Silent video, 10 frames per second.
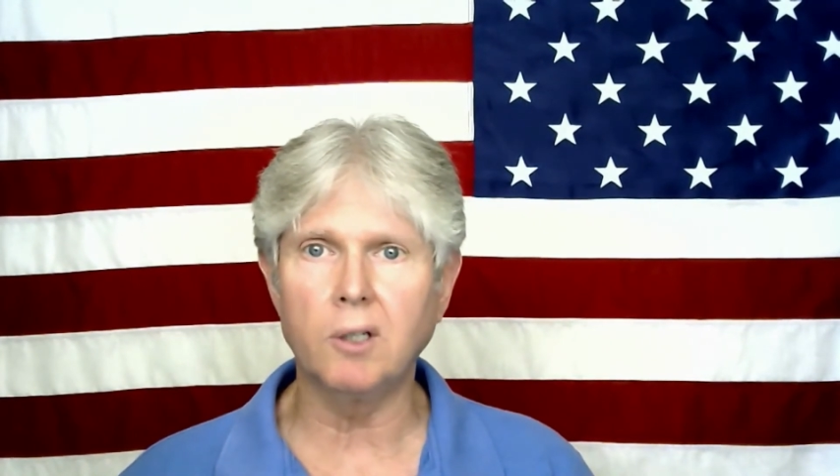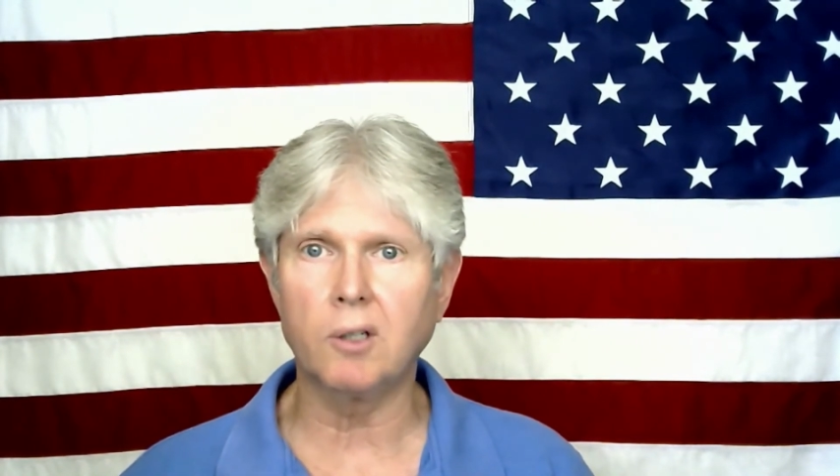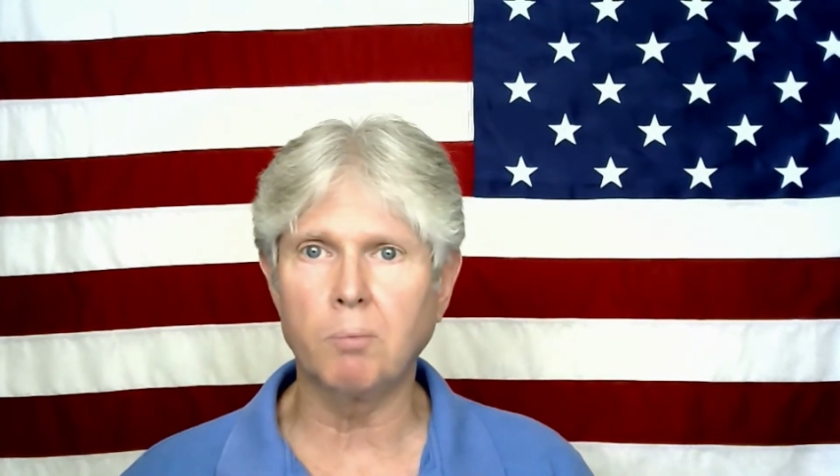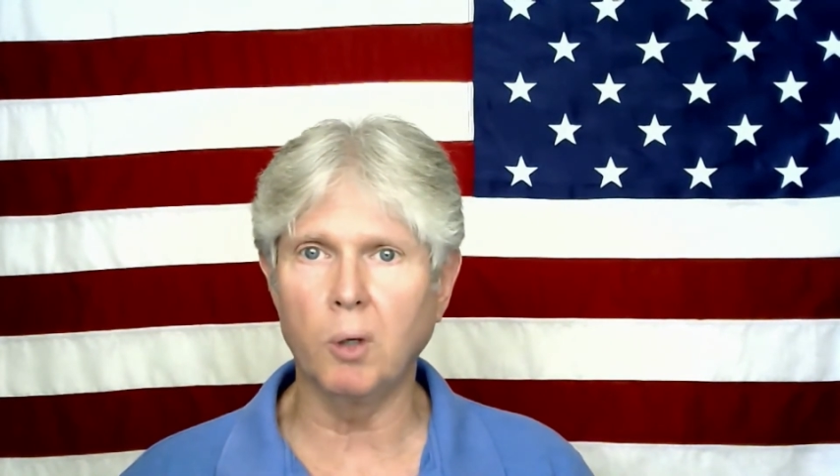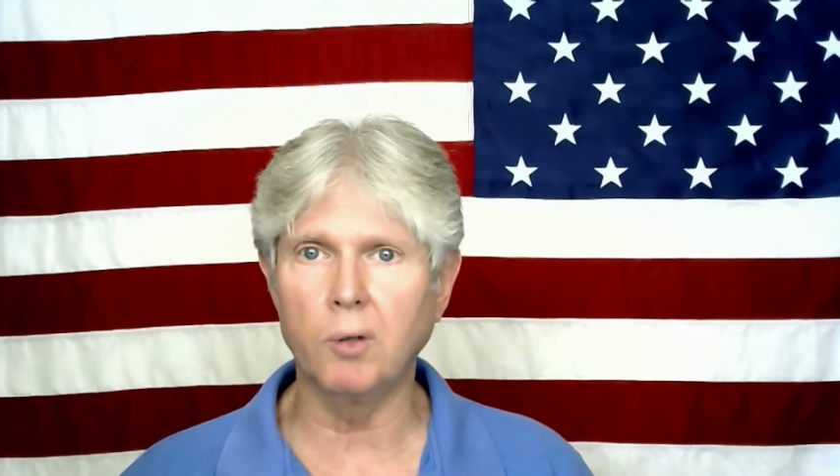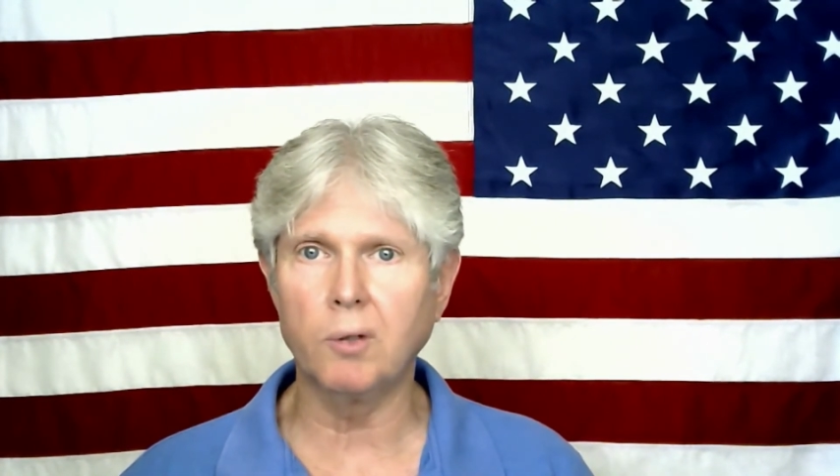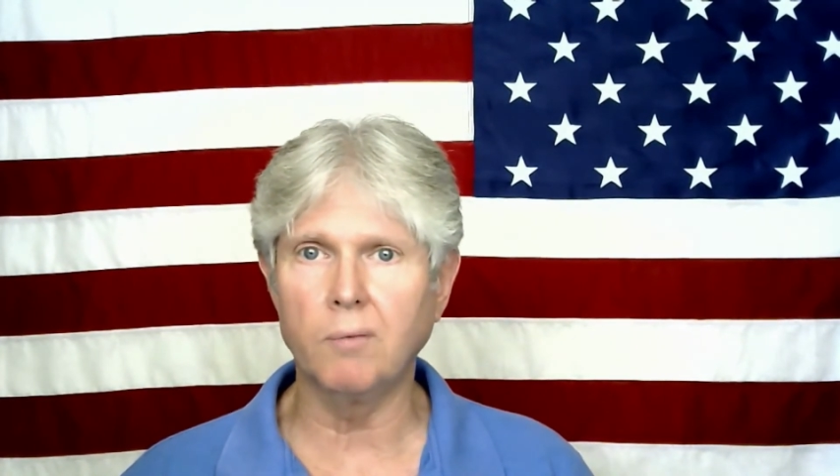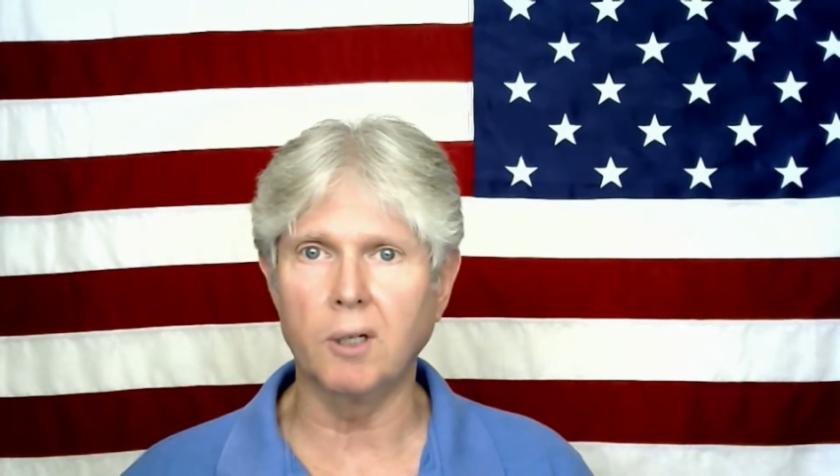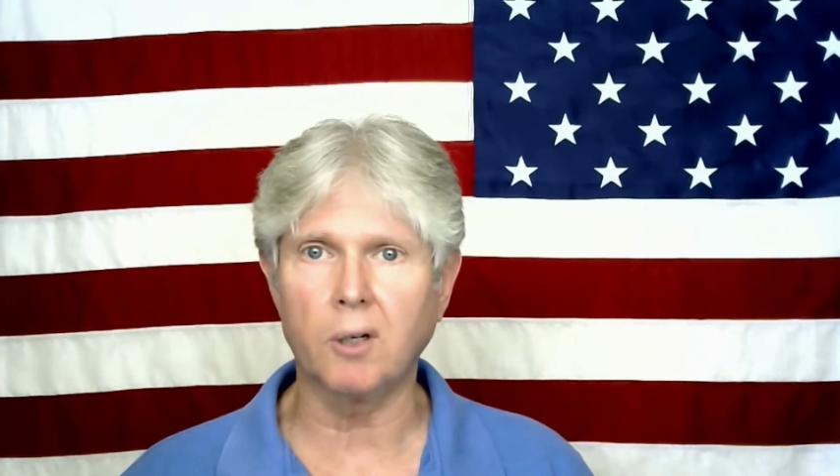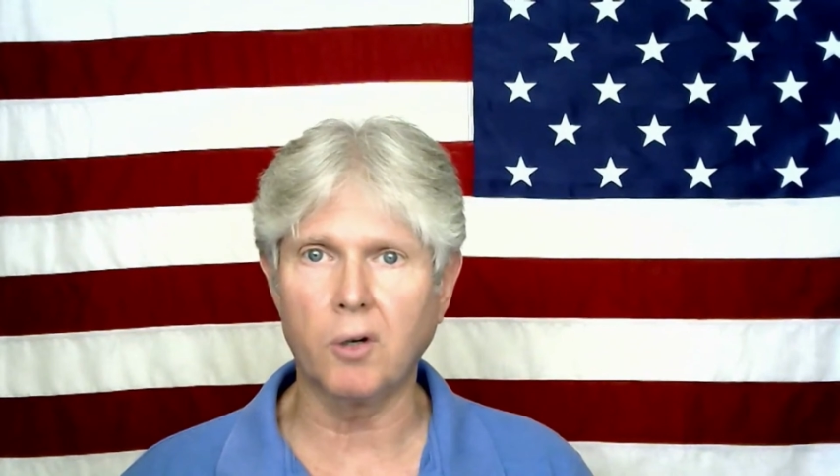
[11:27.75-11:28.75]
exposure of
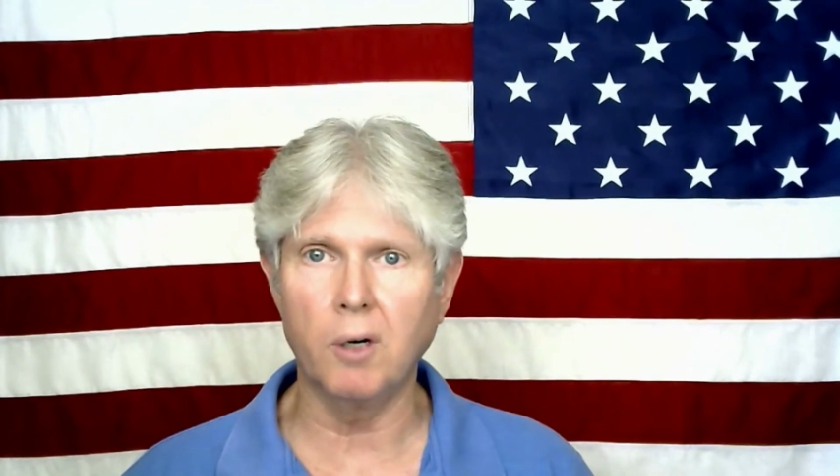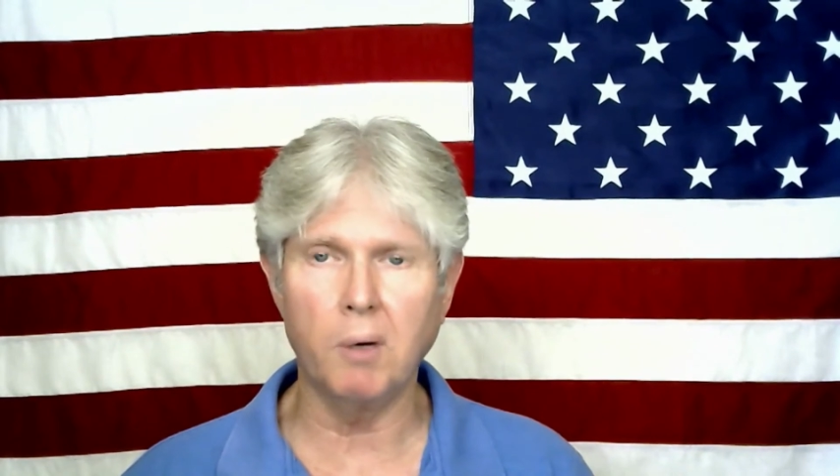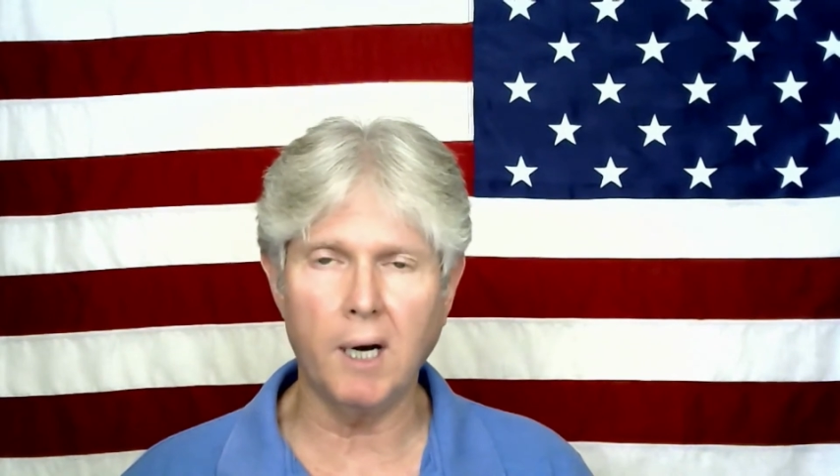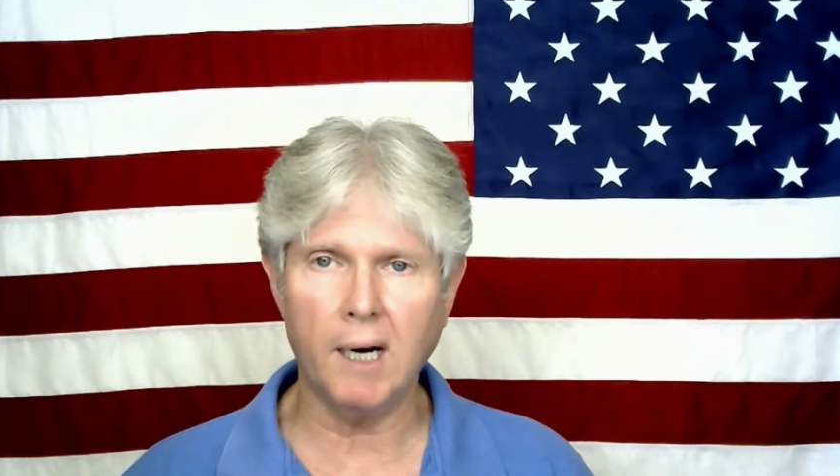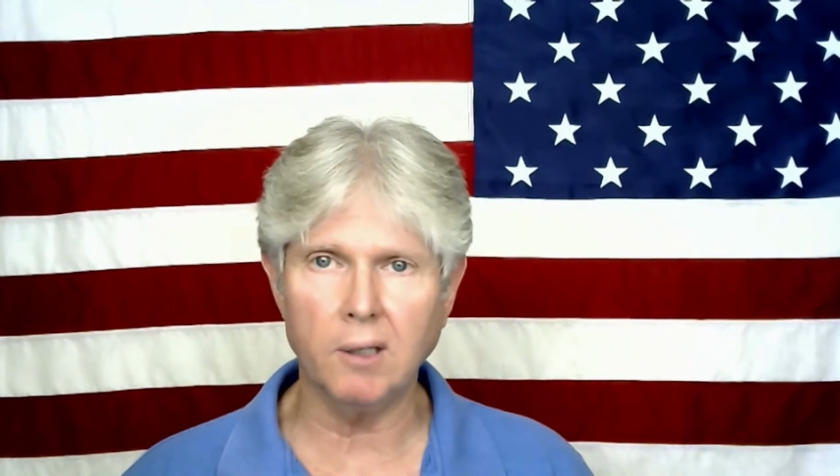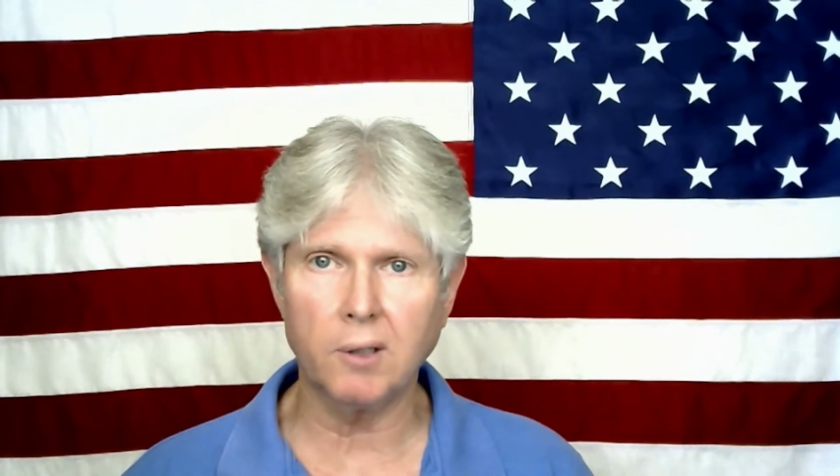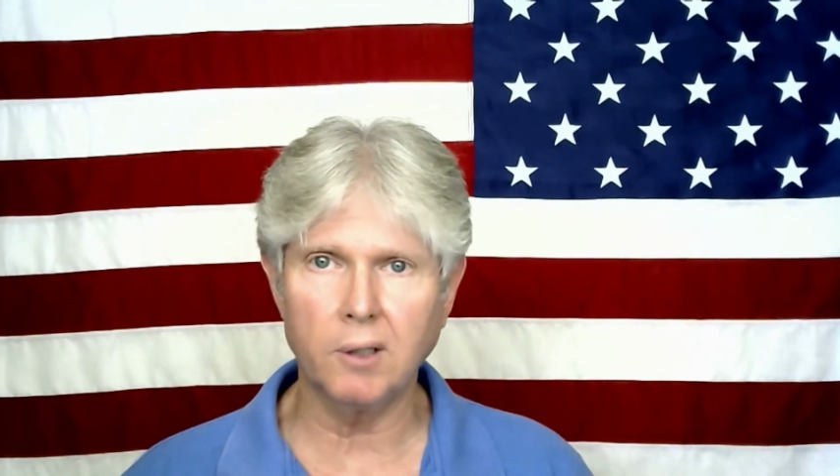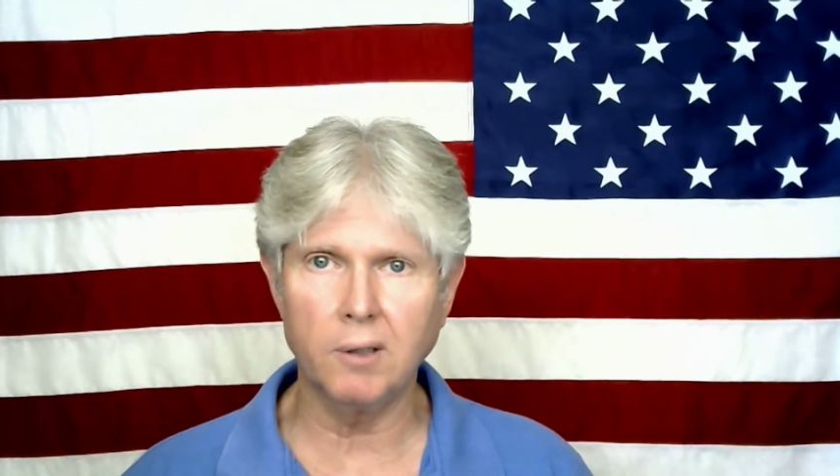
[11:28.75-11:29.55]
the criminality